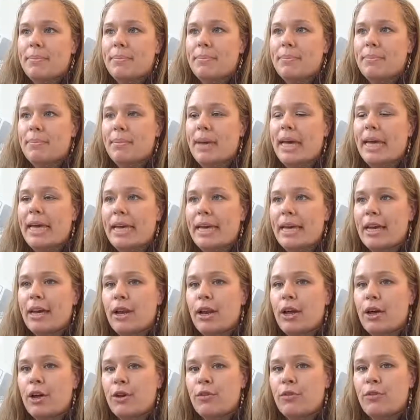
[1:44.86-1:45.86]
making a
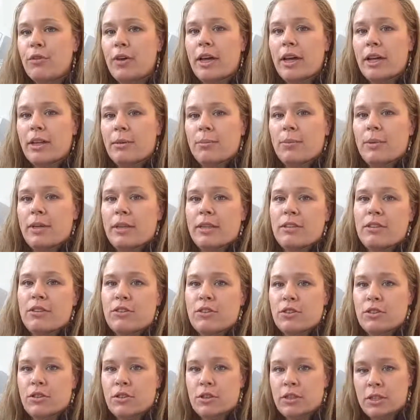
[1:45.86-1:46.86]
lot of
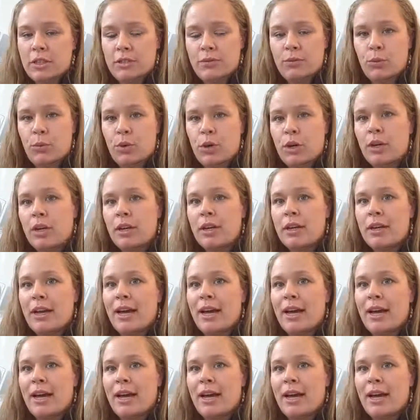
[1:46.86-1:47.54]
administrative work,